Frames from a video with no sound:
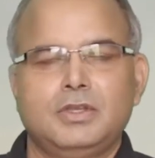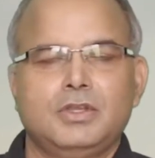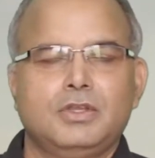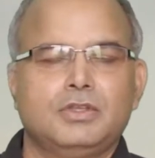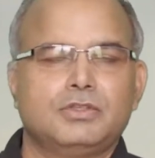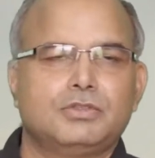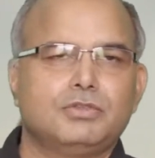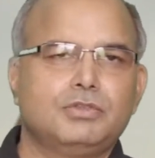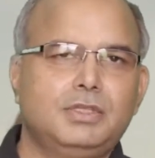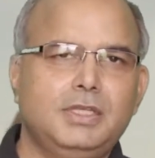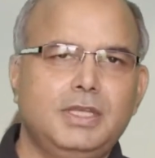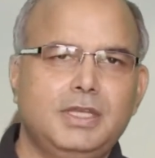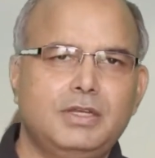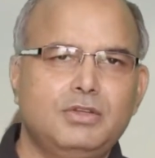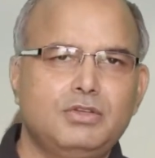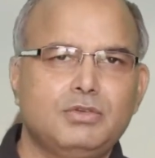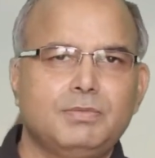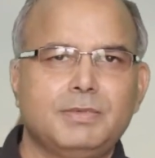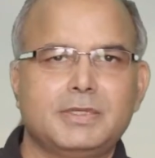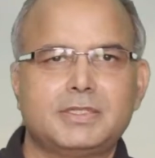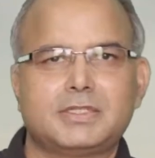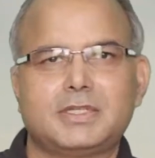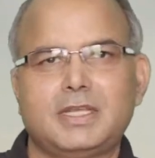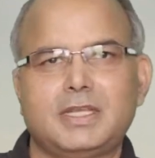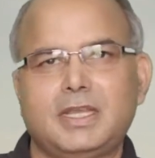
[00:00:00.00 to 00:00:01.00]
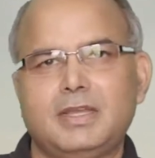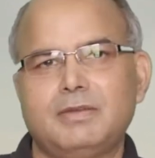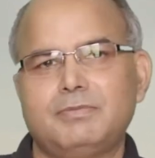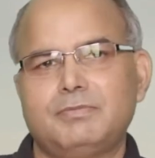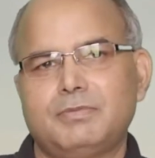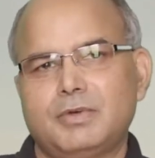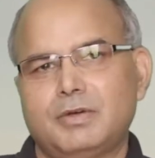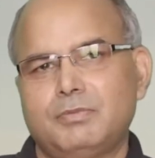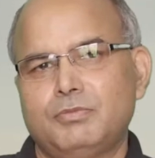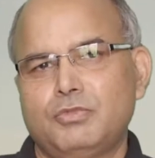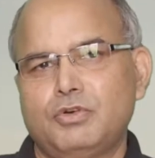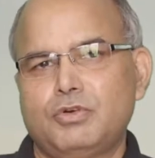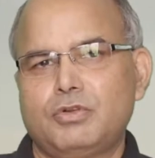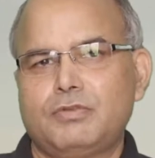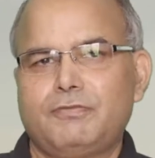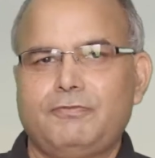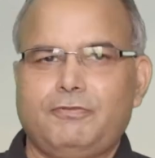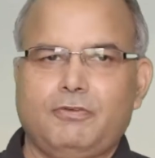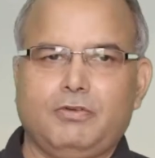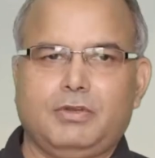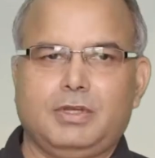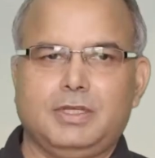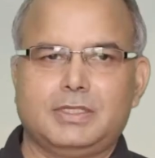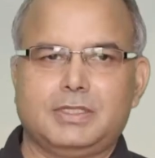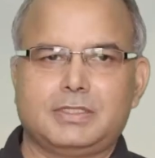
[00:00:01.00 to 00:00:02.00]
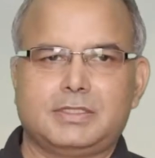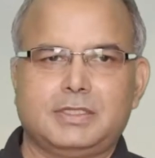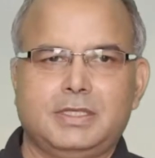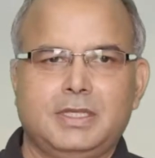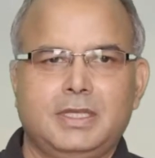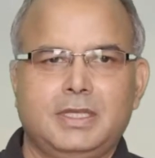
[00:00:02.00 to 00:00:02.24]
So there you must have more focus.